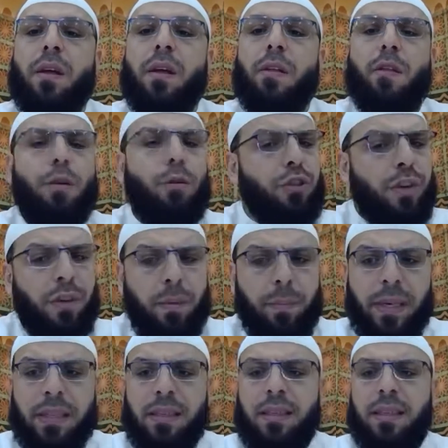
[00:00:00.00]
Those are the
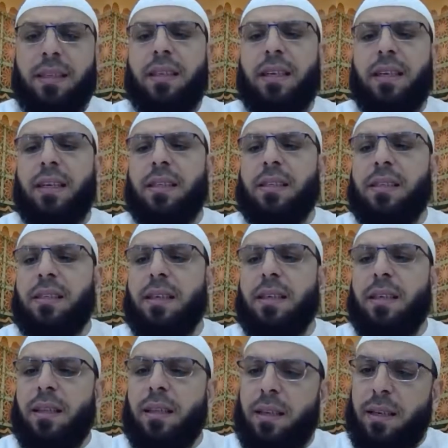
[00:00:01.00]
best 10 days.
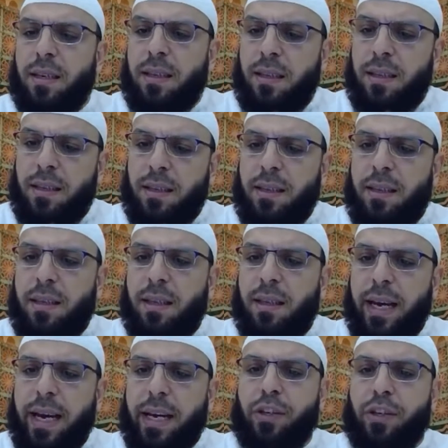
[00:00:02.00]

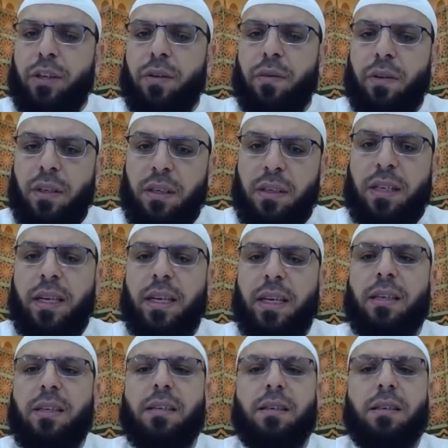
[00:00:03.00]
The action on these
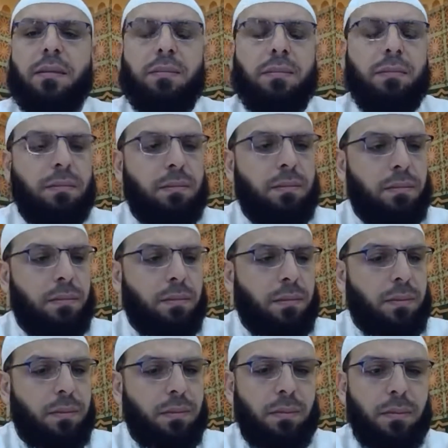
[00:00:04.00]
days,
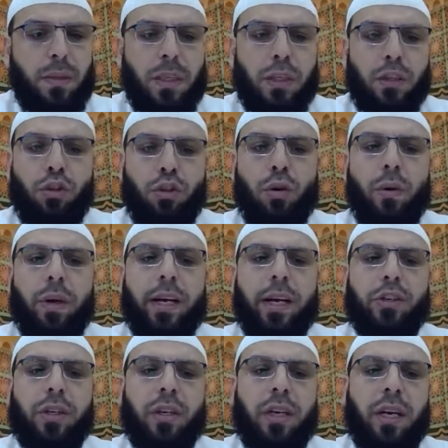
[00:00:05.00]
there's no
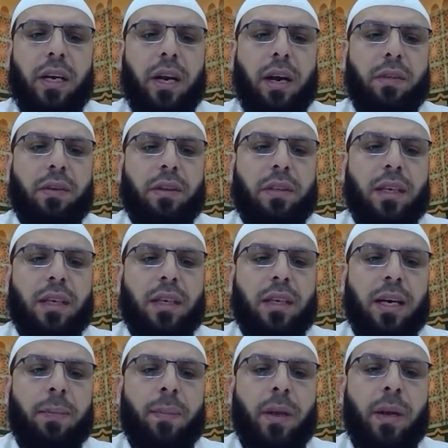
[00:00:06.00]
action in any other
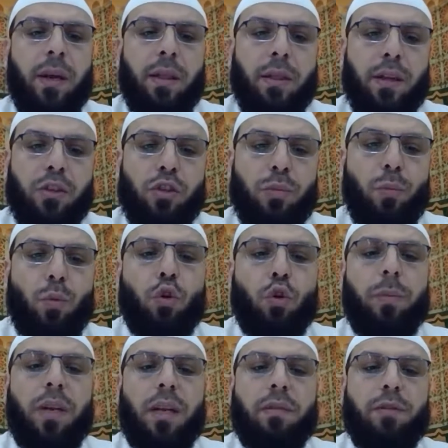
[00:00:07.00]
time that's more
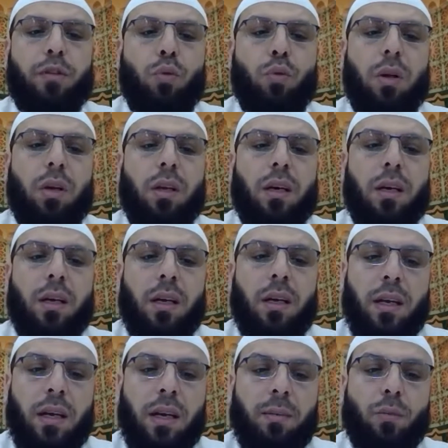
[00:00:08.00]
beloved to Allah
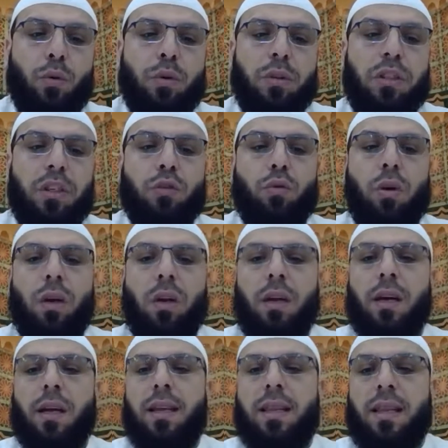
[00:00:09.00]
and more dear to
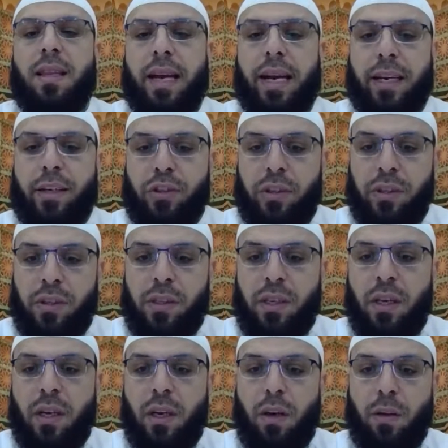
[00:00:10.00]
Allah than the actions
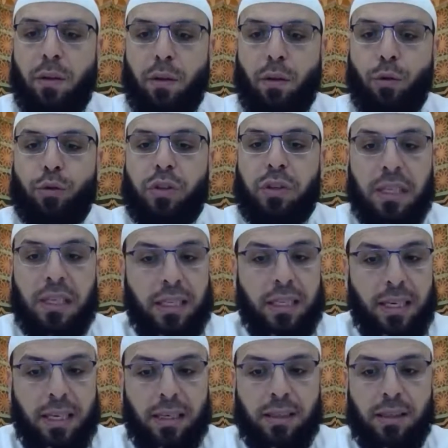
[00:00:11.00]
on those 10
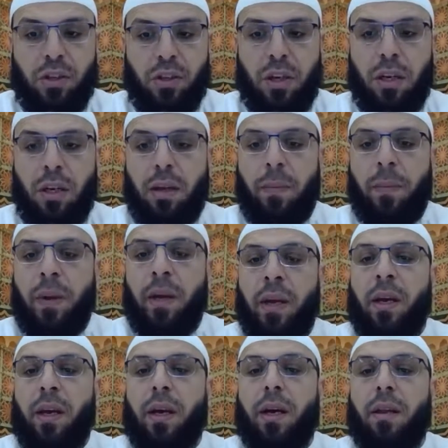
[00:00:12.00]
days, inshallah.
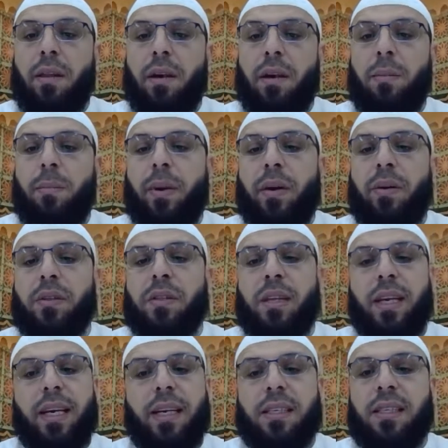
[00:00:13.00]
The comparison,
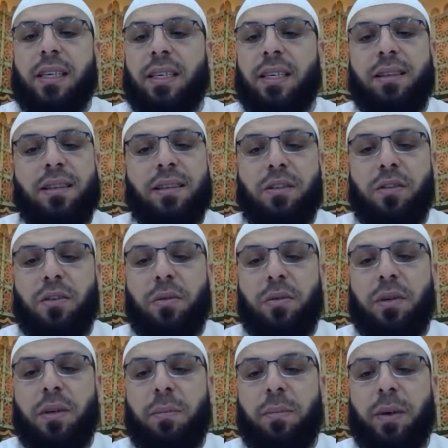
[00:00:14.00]
like I said, there's
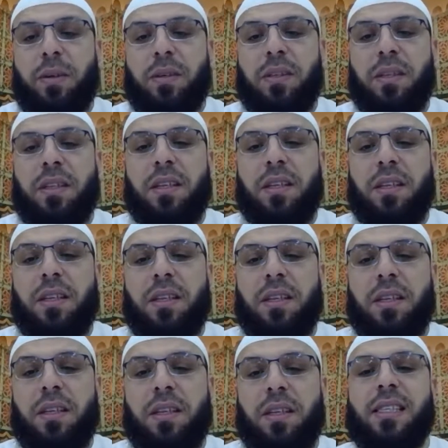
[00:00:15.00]
no comparison. The
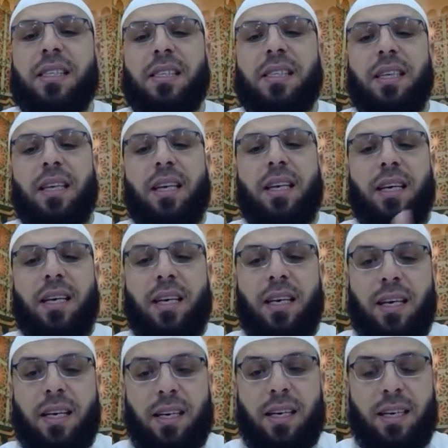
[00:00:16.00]
days
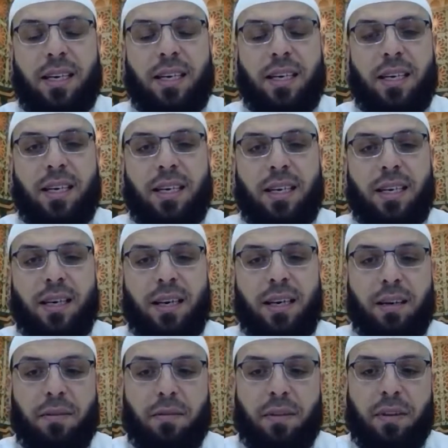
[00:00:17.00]

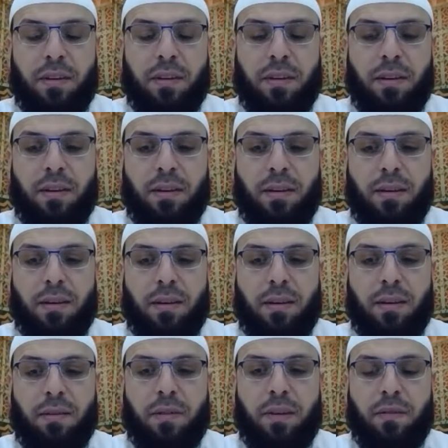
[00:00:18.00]
of
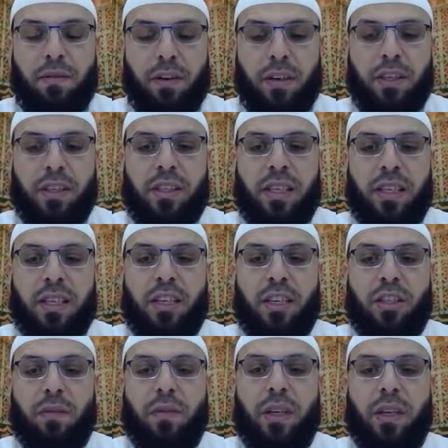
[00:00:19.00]
the first 10
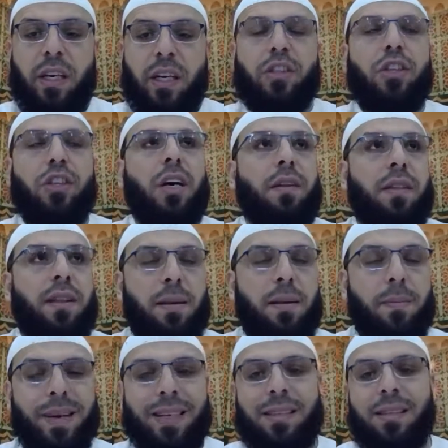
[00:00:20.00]
days of the Hijjah are the
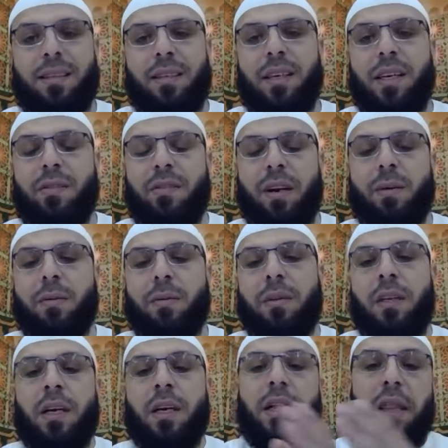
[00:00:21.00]
best year
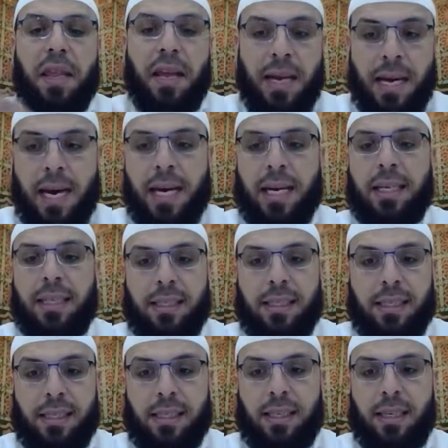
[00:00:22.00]
round. The
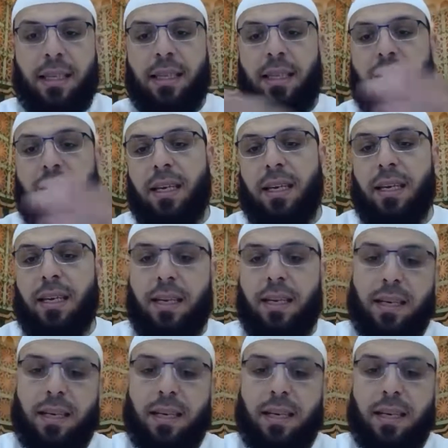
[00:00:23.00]
nights and the